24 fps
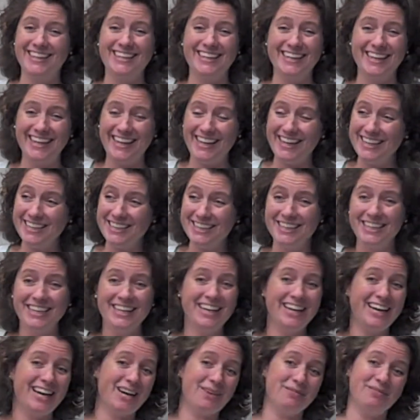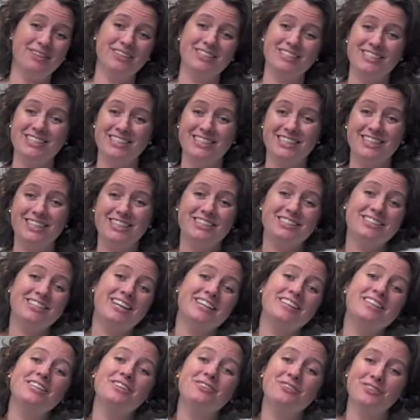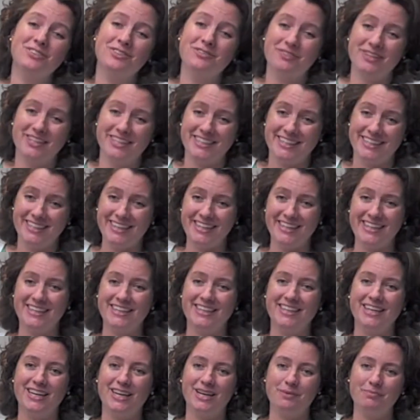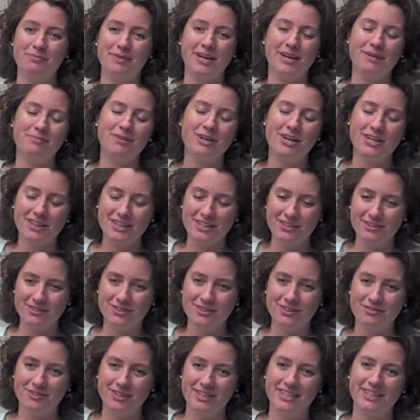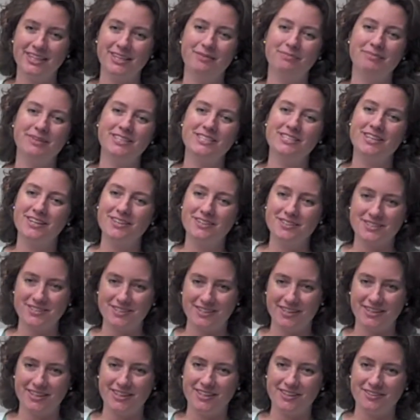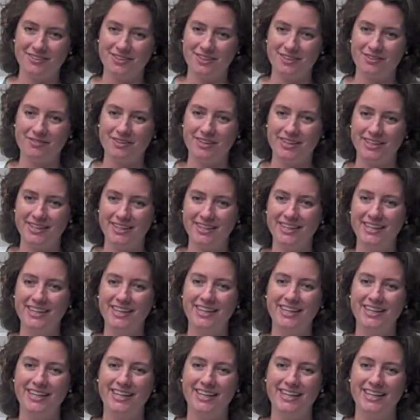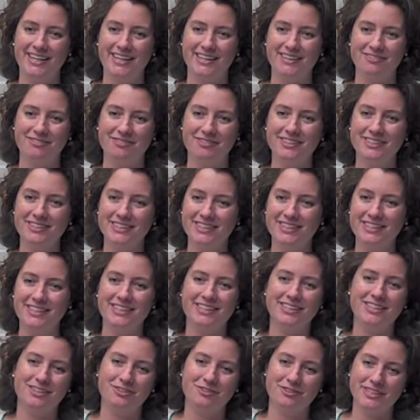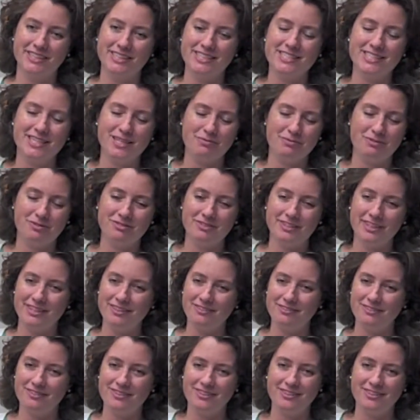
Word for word: and I'm um, not the only one. And I'm, I'm not the only one, and my daughter's not the only one. And really, in the grand scheme of life,